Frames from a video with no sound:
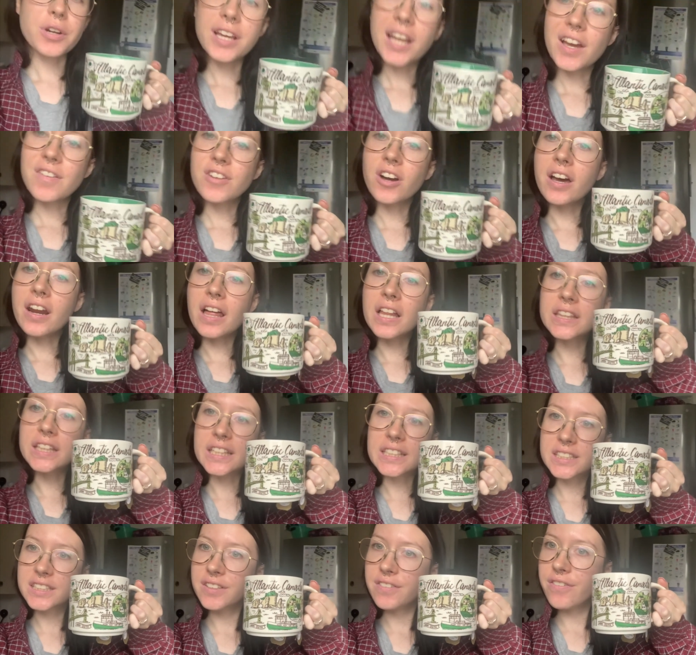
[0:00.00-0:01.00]
think I've got a
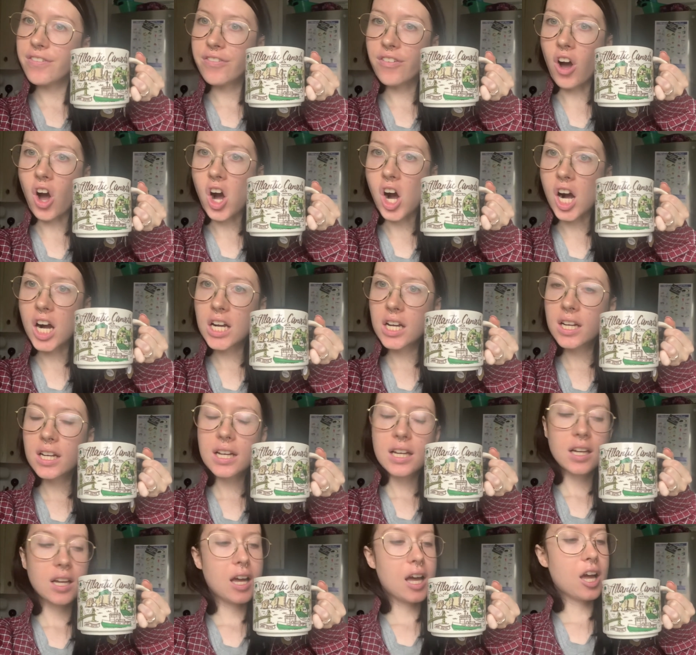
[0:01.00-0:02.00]
London fog
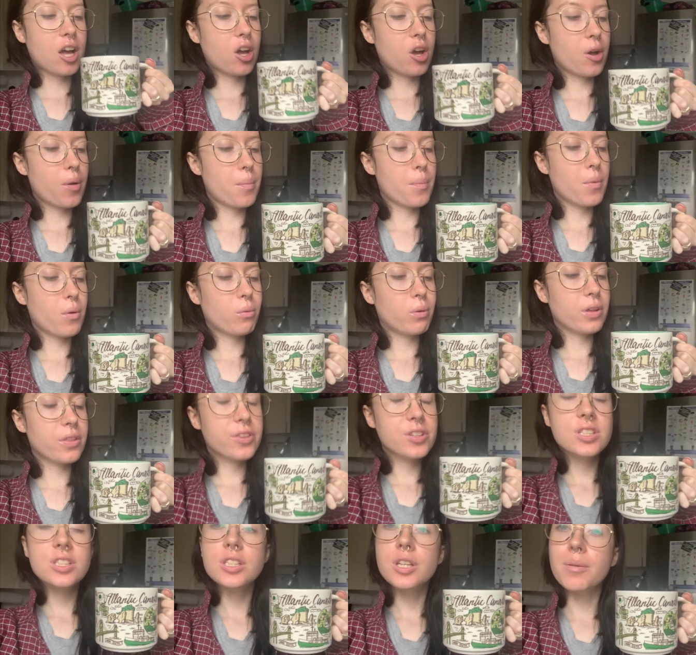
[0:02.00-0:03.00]

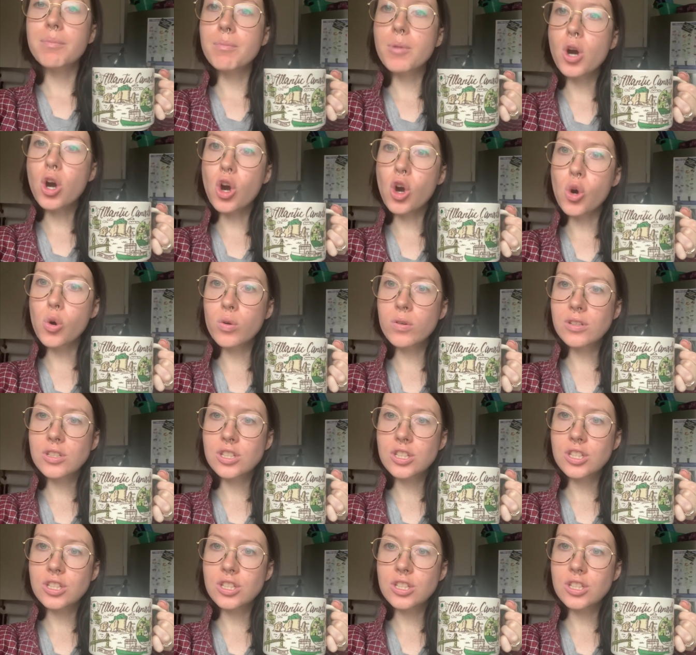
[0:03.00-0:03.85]
with some oat